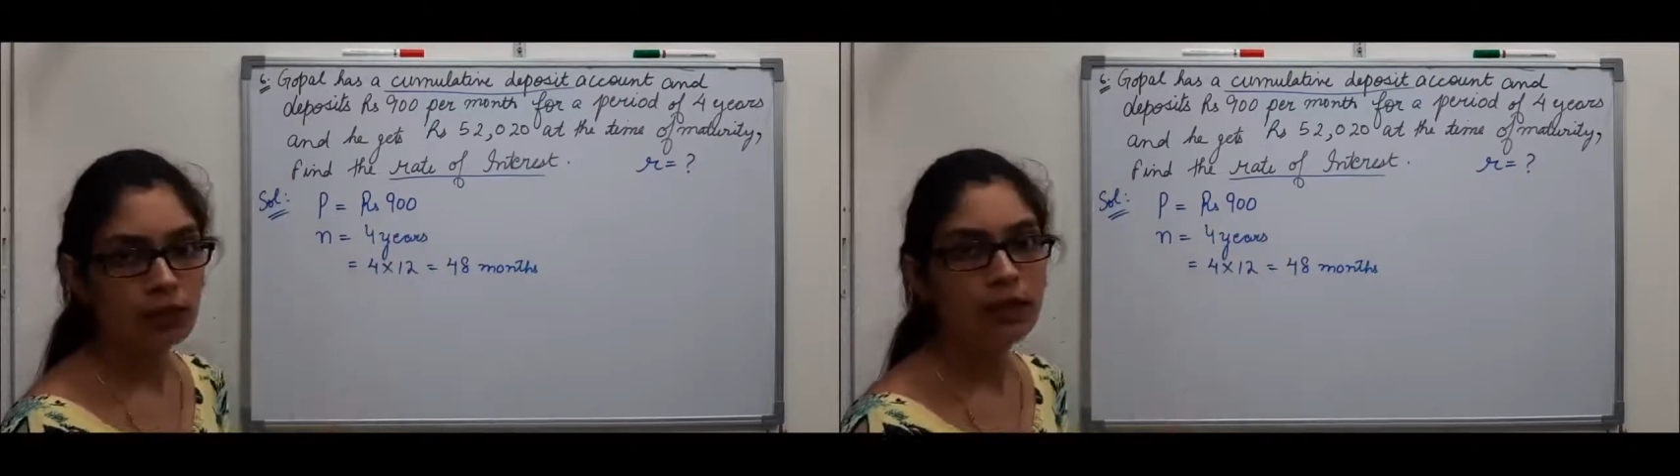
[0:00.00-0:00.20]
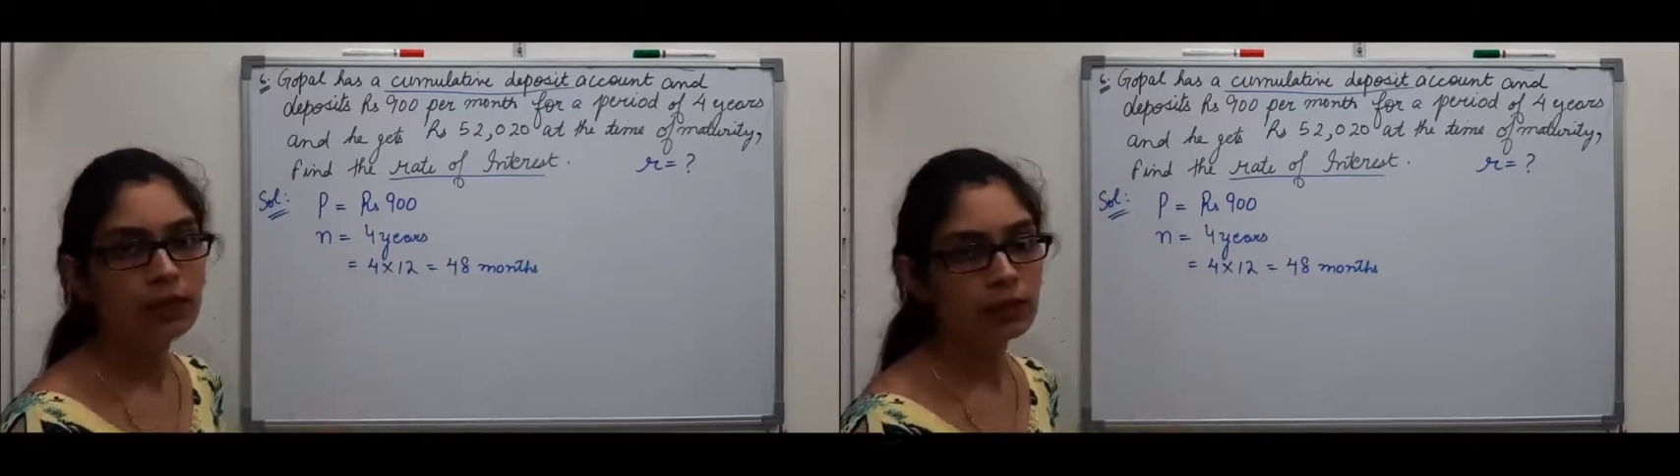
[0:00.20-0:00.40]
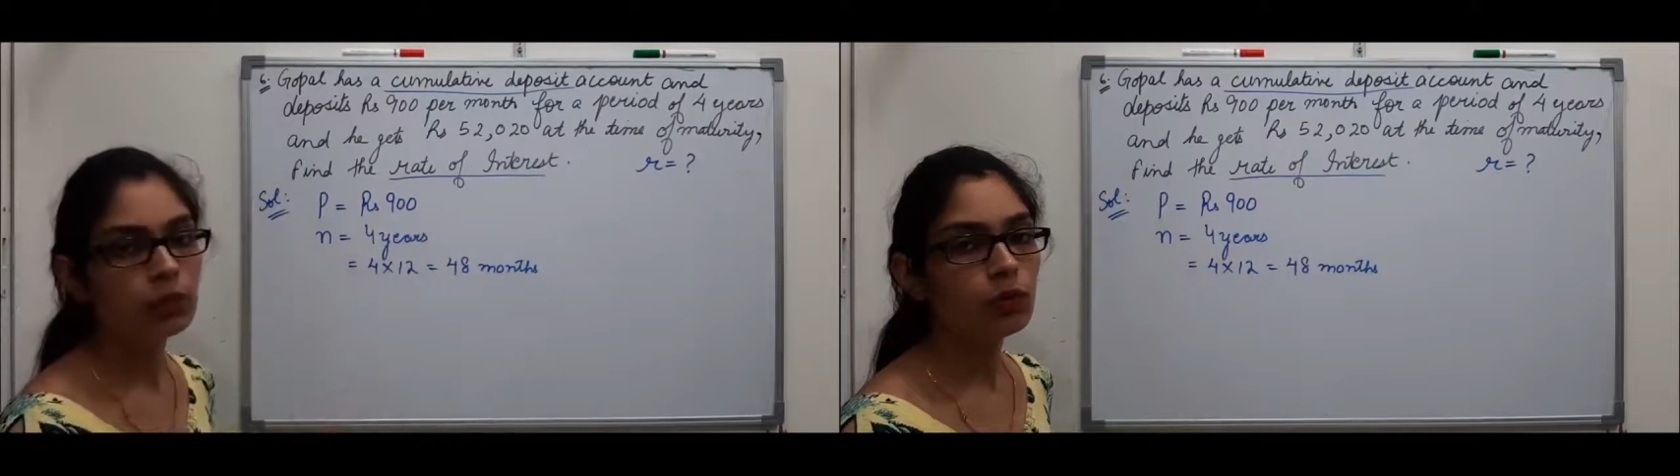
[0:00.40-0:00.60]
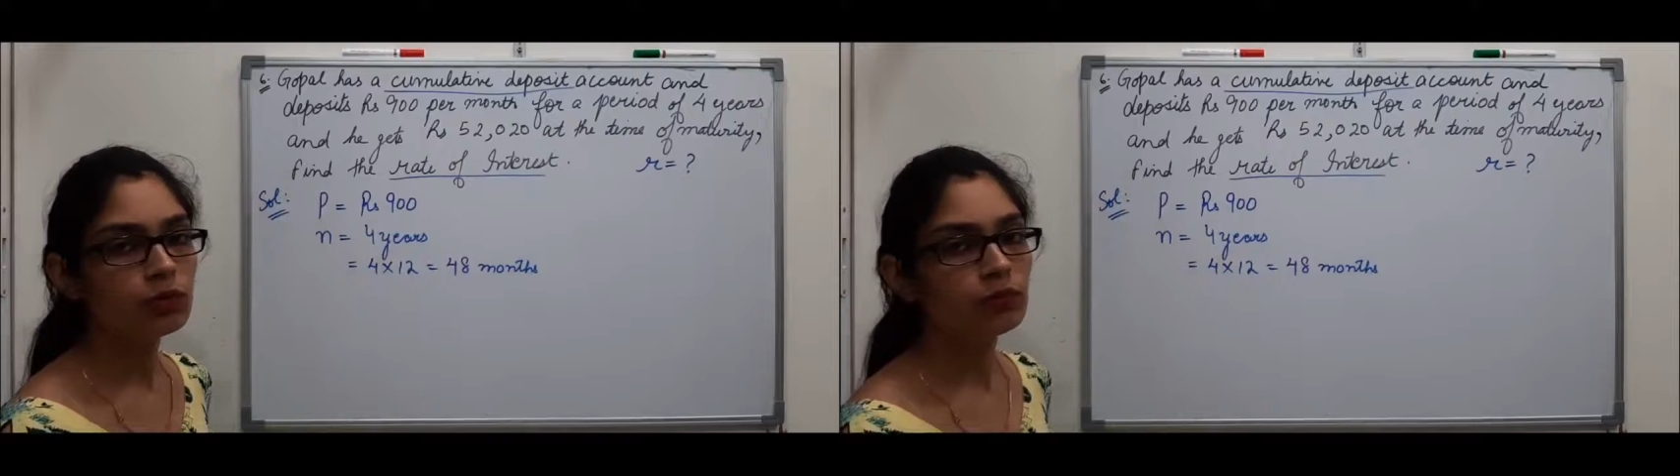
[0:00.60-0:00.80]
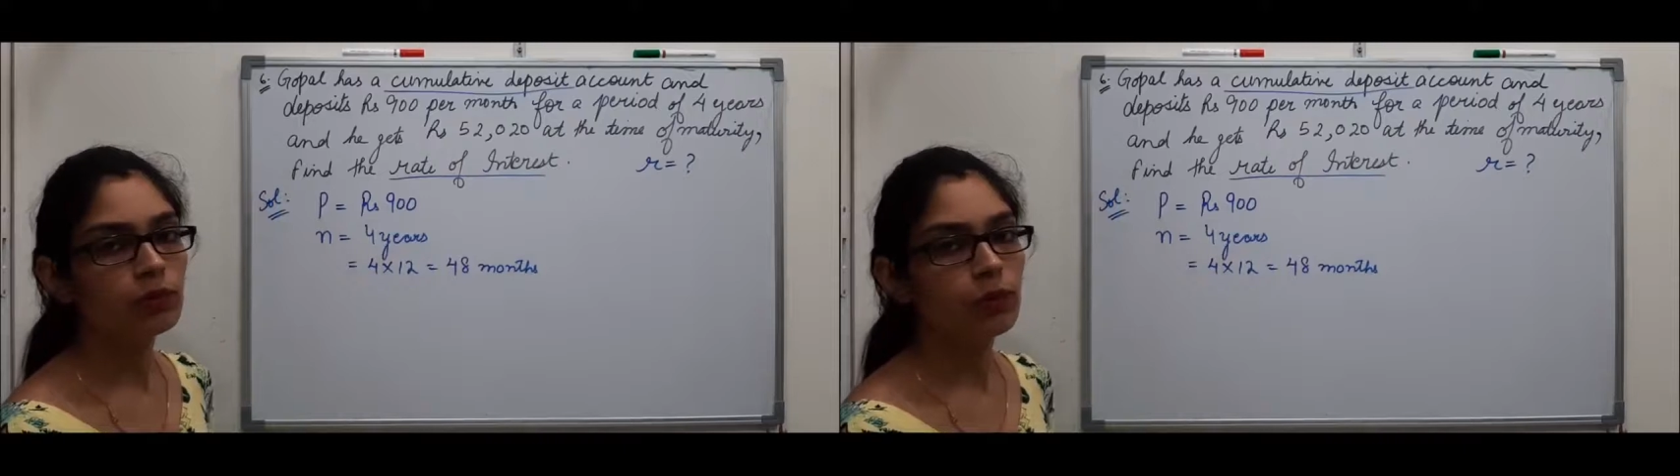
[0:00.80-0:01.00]
years, most
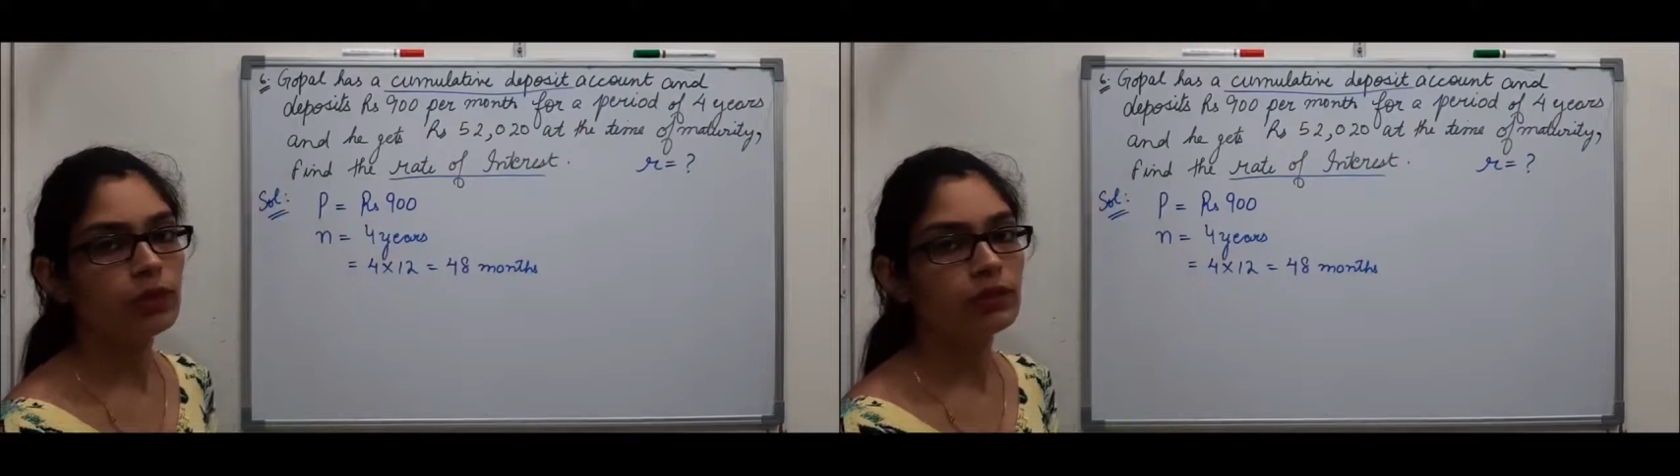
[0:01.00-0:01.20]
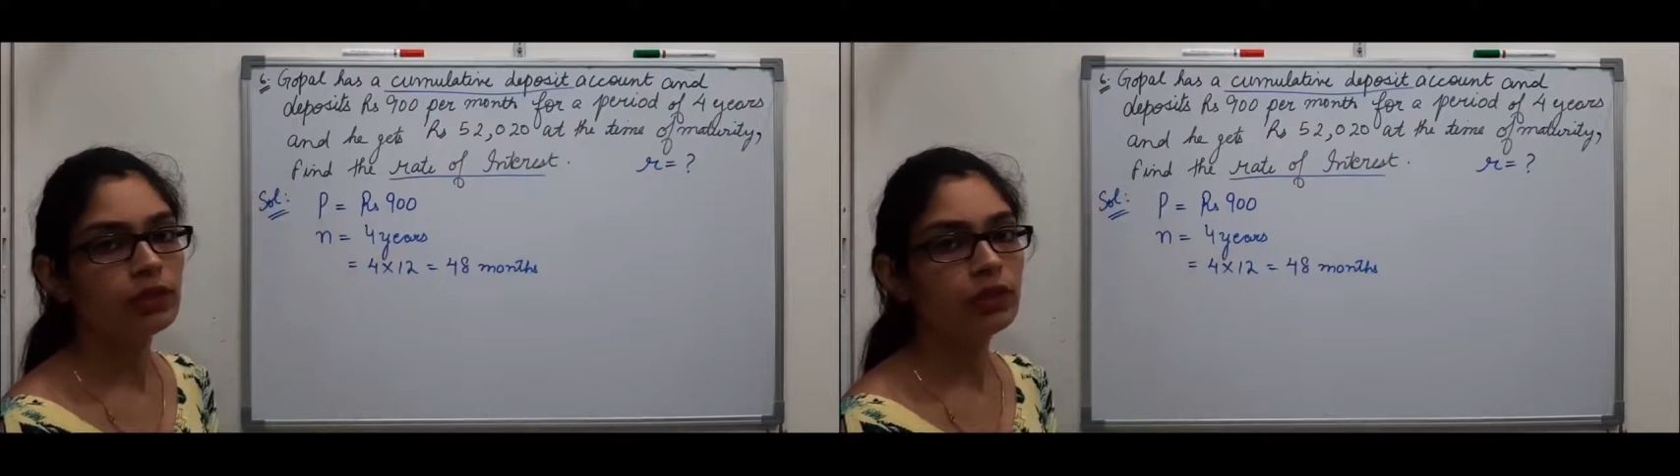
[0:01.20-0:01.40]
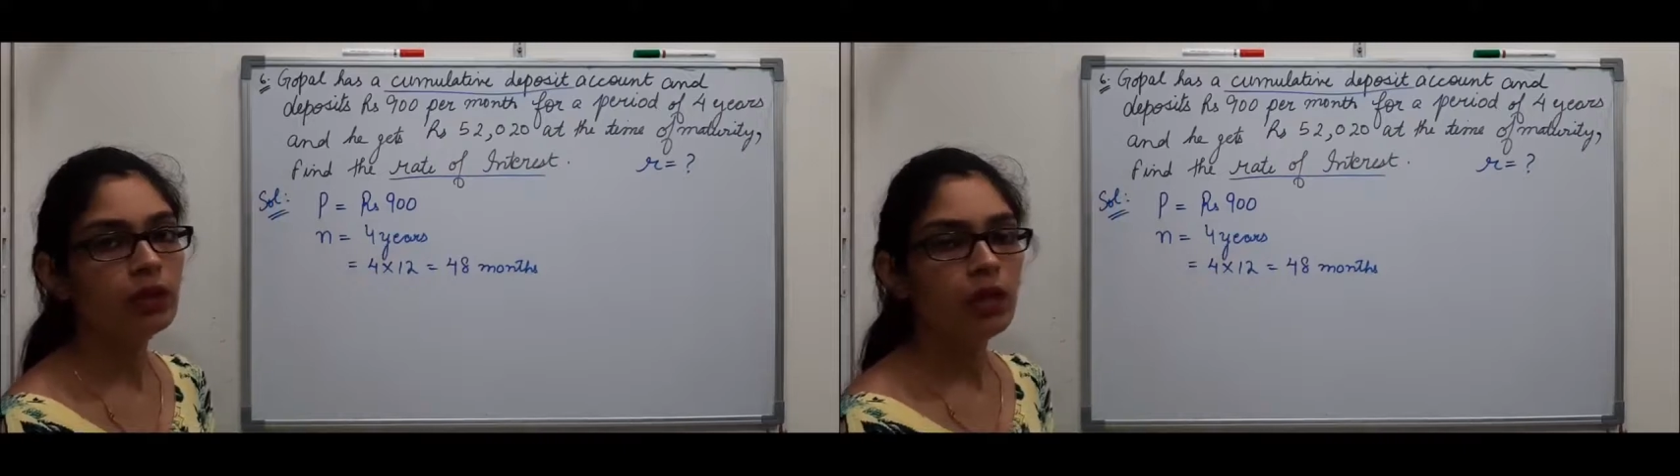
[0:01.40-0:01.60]
of the question.